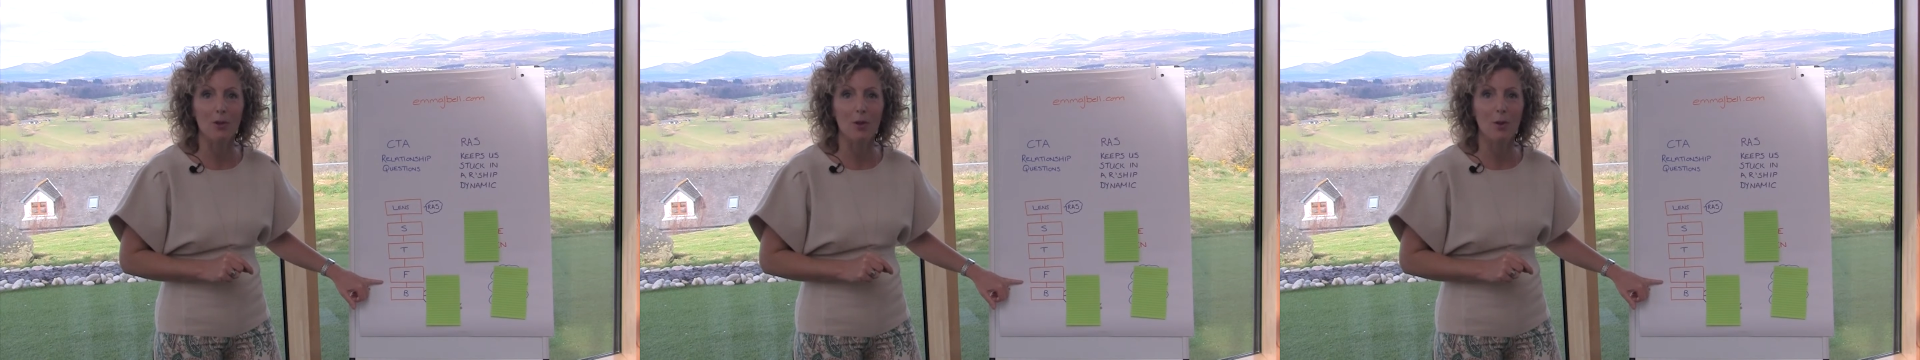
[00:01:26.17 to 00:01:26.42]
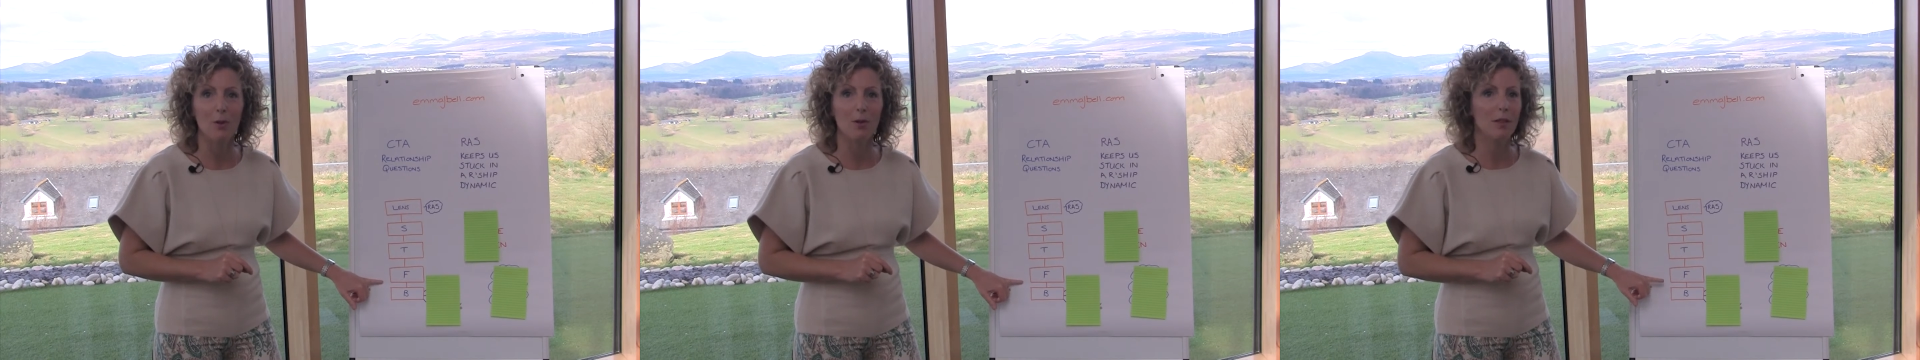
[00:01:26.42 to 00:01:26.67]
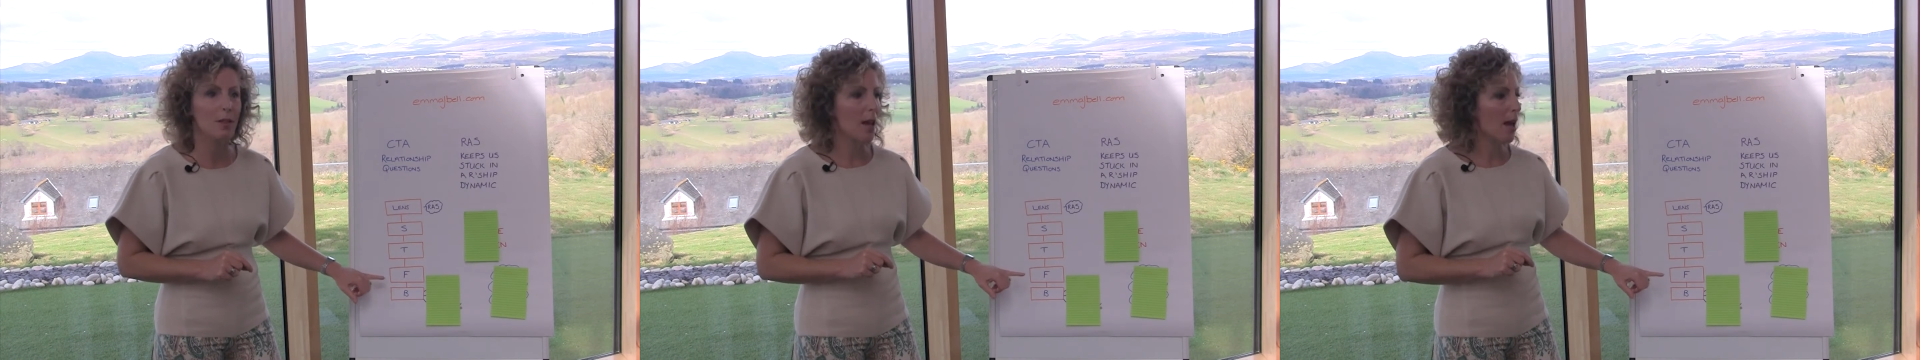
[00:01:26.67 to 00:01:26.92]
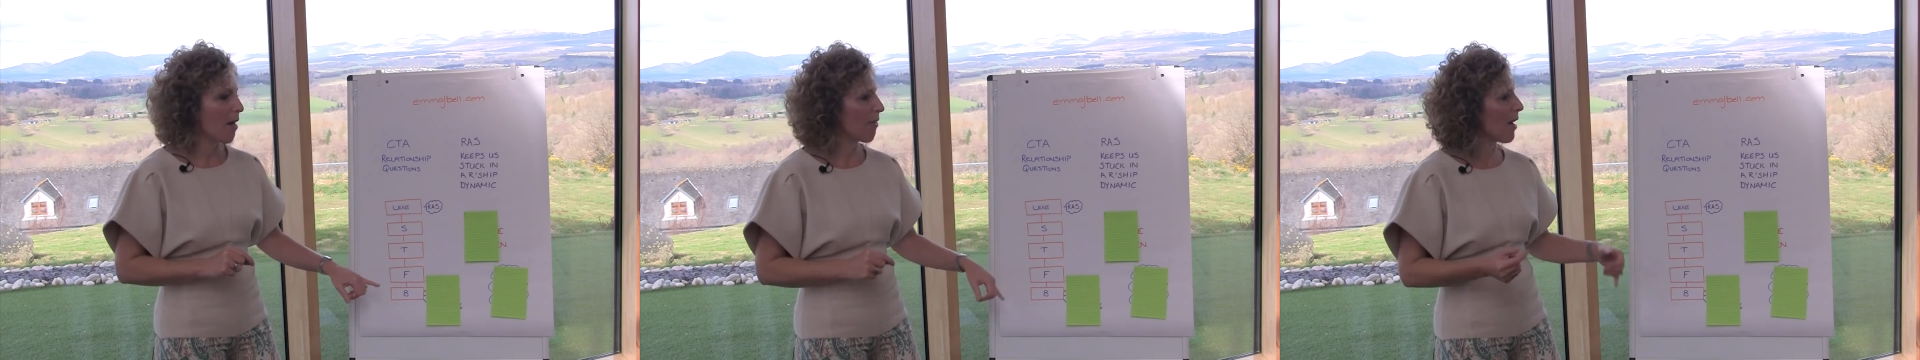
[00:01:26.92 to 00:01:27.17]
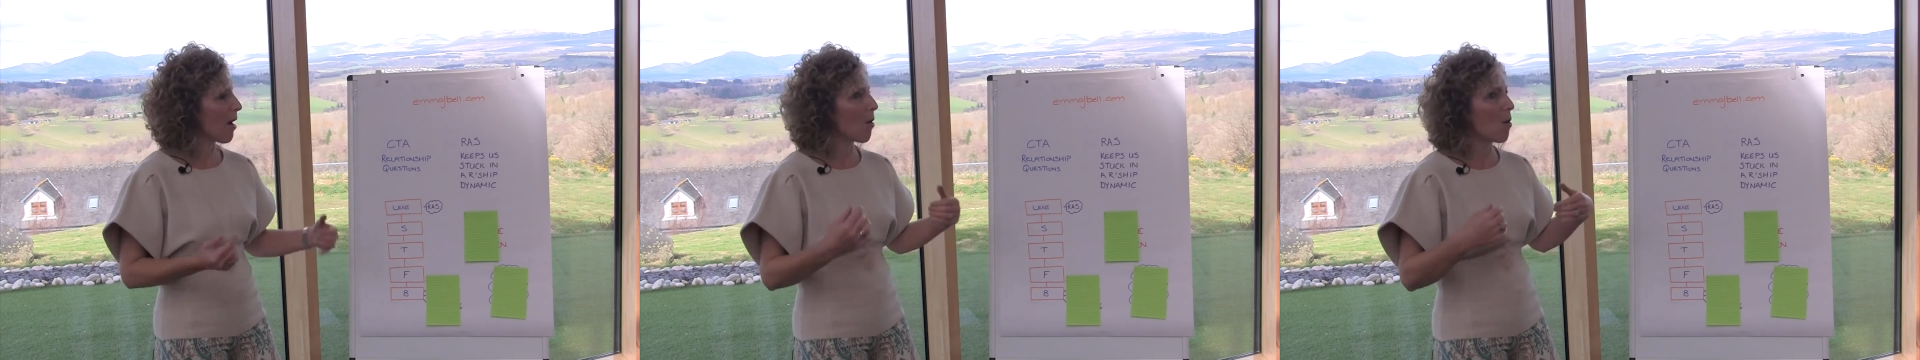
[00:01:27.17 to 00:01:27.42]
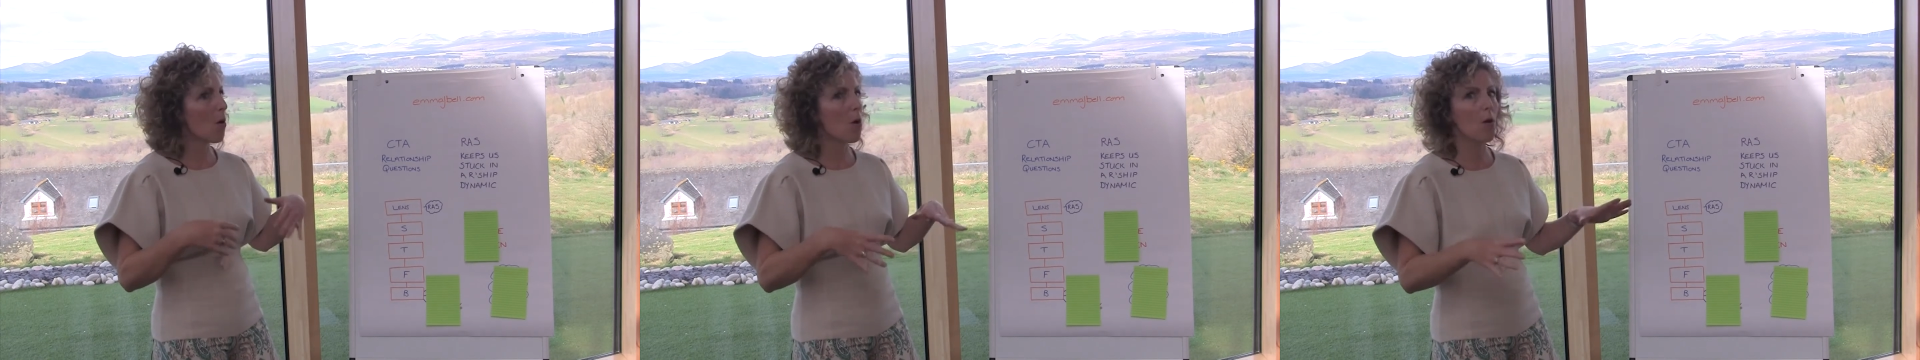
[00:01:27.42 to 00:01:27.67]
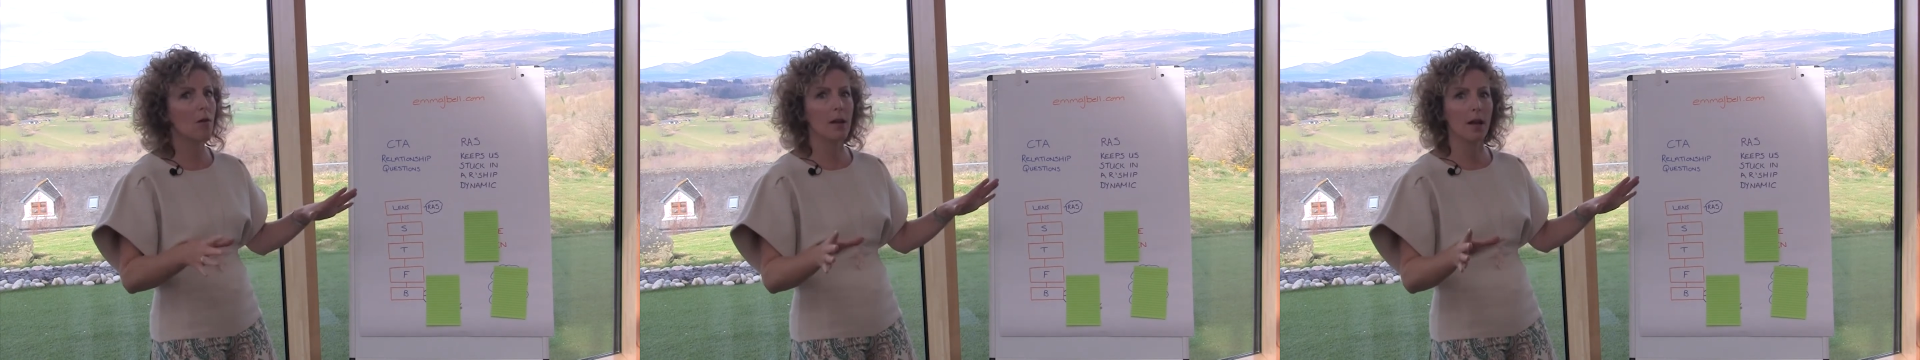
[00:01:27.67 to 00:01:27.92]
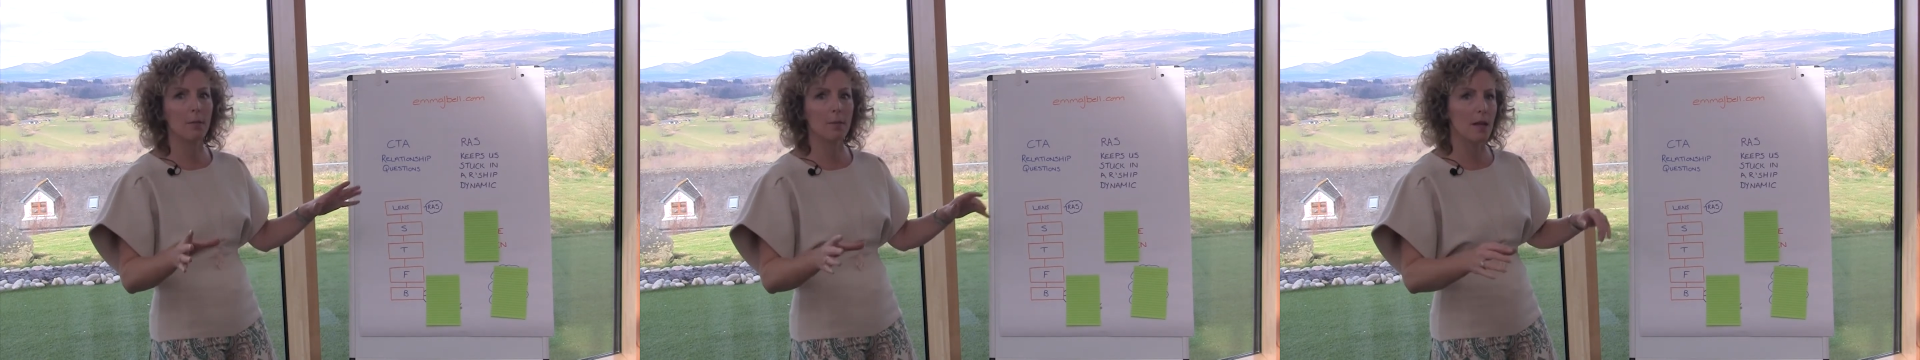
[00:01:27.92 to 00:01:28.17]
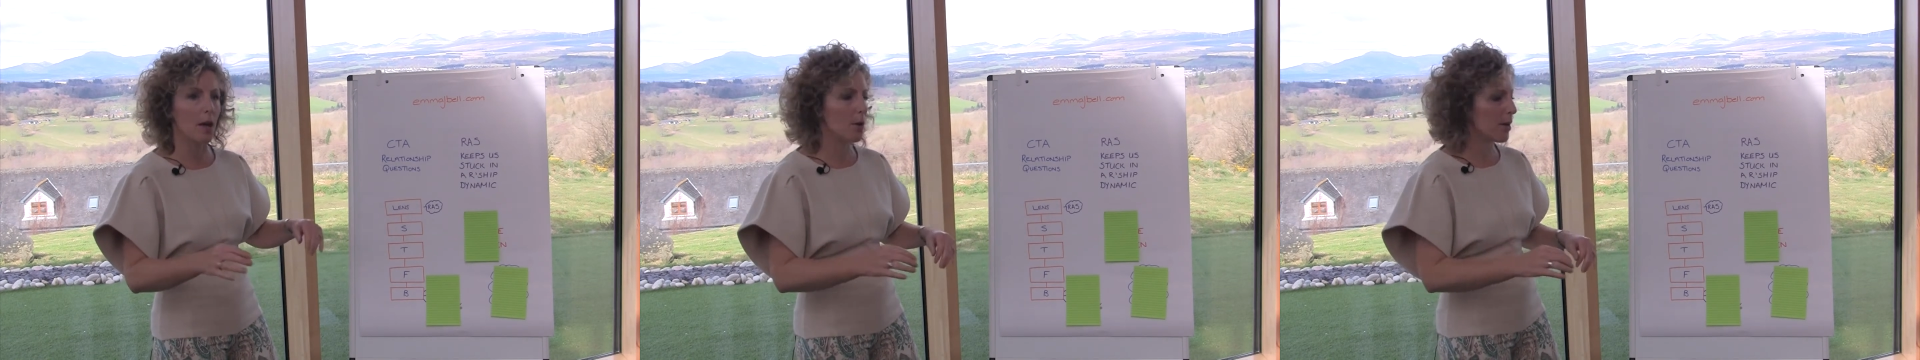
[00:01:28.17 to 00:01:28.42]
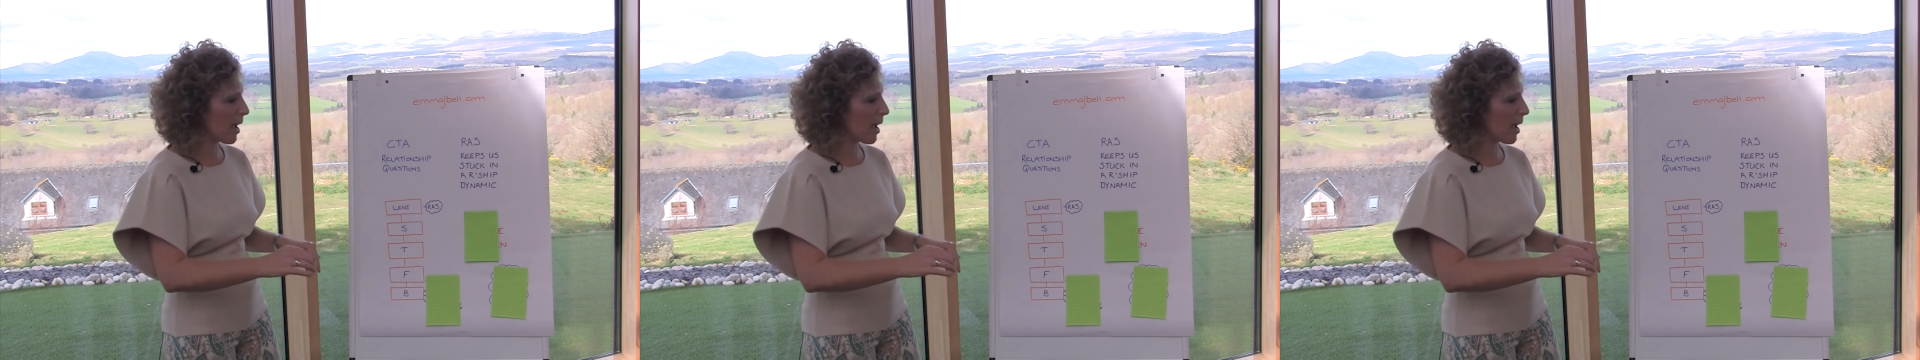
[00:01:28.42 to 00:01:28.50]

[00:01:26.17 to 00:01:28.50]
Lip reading: thoughts, and that all comes out